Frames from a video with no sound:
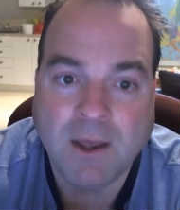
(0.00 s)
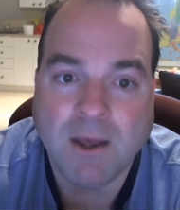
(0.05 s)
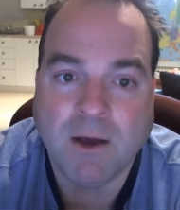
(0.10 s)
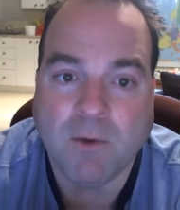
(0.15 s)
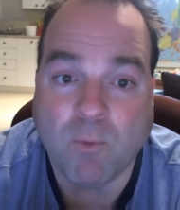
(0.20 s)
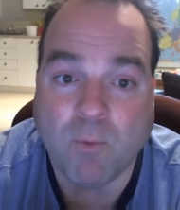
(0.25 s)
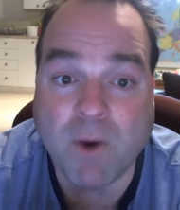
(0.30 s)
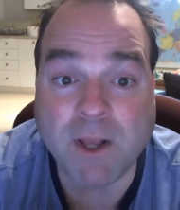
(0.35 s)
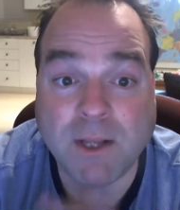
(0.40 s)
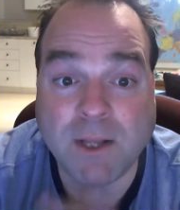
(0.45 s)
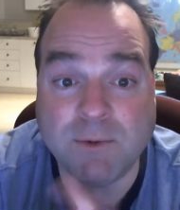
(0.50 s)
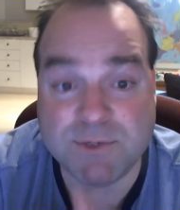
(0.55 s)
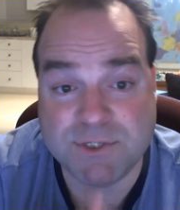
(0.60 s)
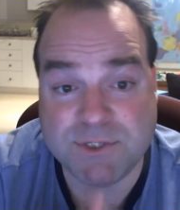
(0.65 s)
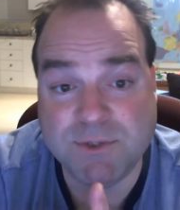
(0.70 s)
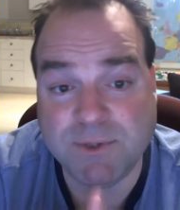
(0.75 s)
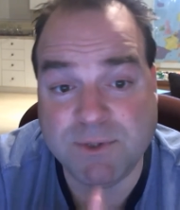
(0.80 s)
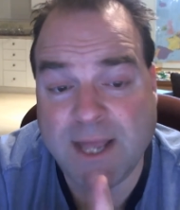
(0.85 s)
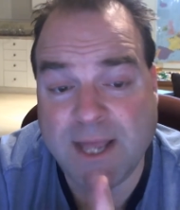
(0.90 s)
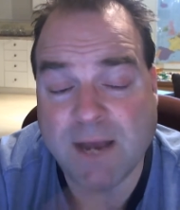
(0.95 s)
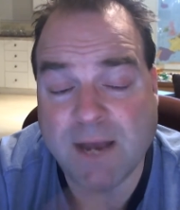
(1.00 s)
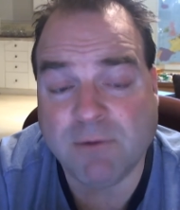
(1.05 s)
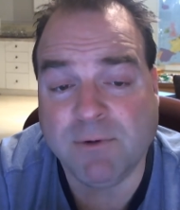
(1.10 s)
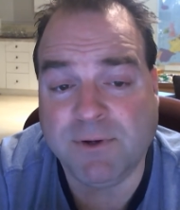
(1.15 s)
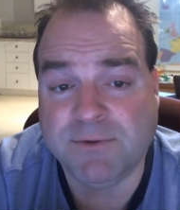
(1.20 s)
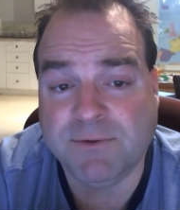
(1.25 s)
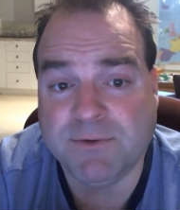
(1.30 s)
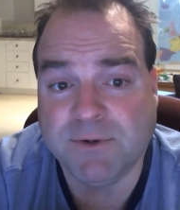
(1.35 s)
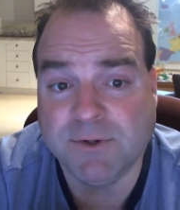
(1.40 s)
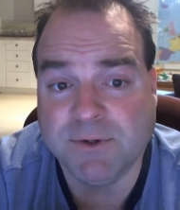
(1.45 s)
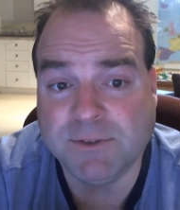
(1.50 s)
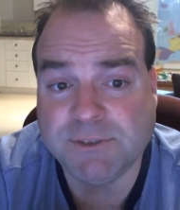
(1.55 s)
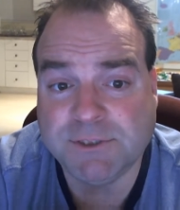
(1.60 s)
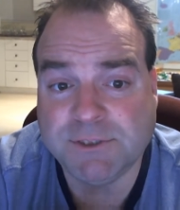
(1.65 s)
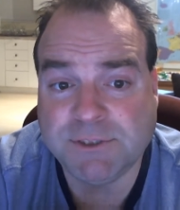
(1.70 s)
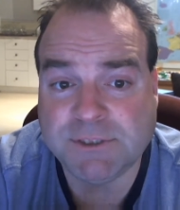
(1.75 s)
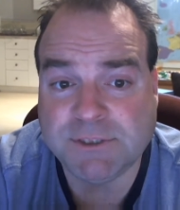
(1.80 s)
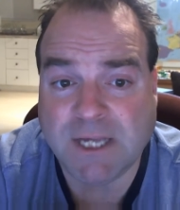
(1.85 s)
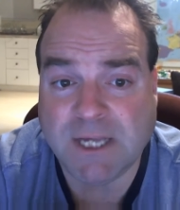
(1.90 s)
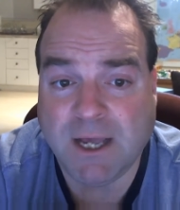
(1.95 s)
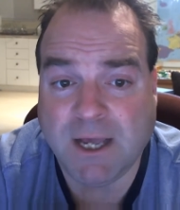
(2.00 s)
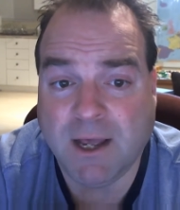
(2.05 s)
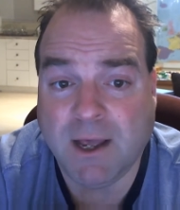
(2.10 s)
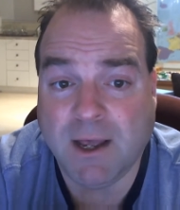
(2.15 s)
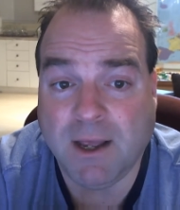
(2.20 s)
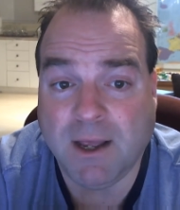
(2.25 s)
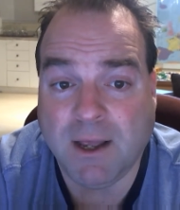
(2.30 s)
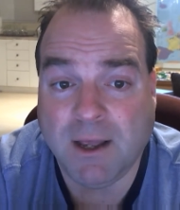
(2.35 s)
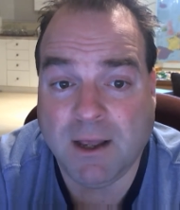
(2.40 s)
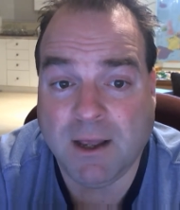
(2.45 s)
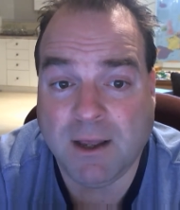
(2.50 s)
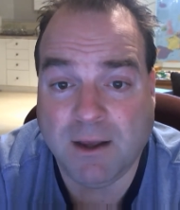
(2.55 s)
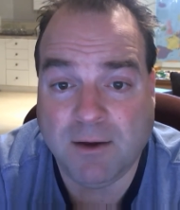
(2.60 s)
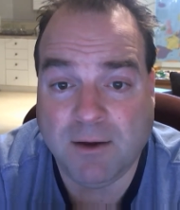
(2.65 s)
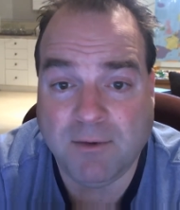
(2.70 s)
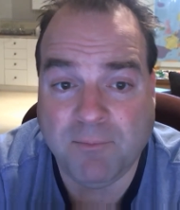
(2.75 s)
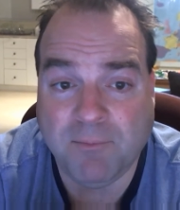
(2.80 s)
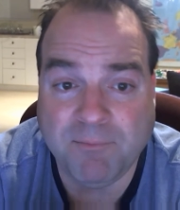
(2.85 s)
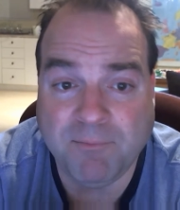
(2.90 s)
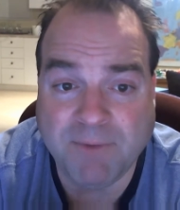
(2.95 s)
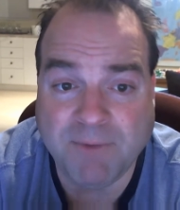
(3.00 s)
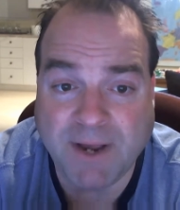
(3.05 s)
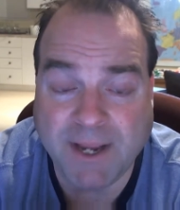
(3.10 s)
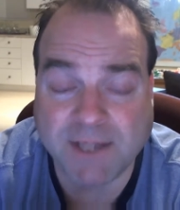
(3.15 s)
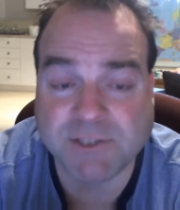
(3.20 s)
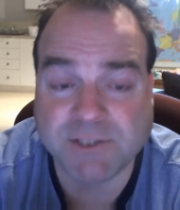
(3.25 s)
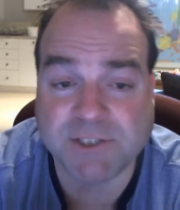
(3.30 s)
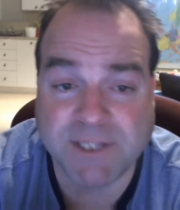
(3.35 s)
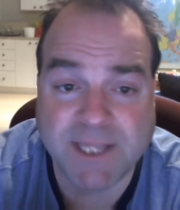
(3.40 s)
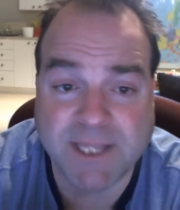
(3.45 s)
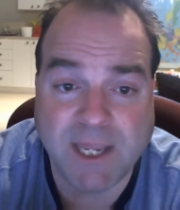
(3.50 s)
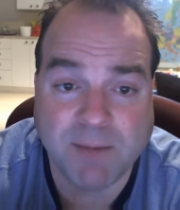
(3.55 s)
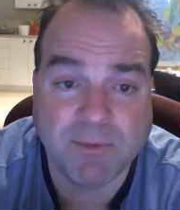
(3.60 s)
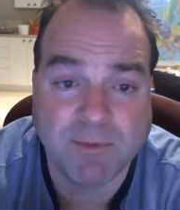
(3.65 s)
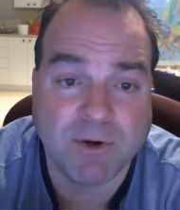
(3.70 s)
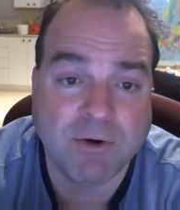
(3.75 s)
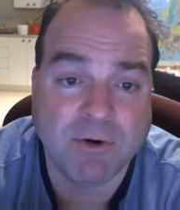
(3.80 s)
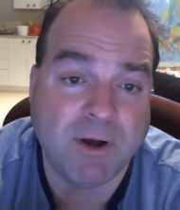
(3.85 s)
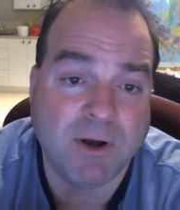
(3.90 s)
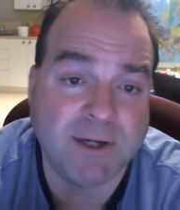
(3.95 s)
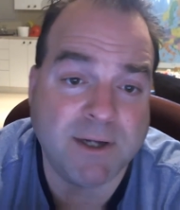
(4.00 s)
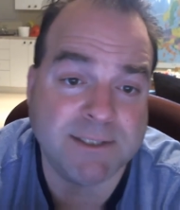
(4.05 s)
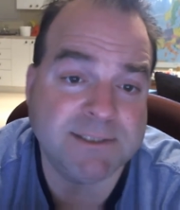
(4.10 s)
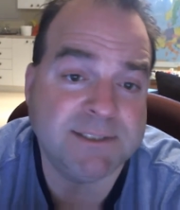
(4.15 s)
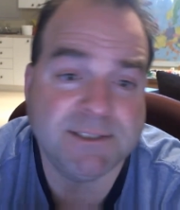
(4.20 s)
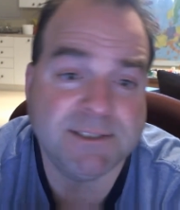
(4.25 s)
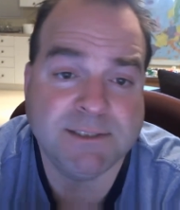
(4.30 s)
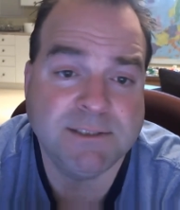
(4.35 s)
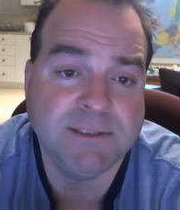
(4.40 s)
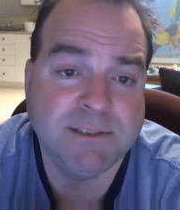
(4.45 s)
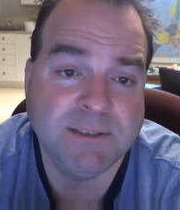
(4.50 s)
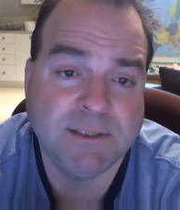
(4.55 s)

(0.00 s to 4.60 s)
while I was doing that research, I actually came across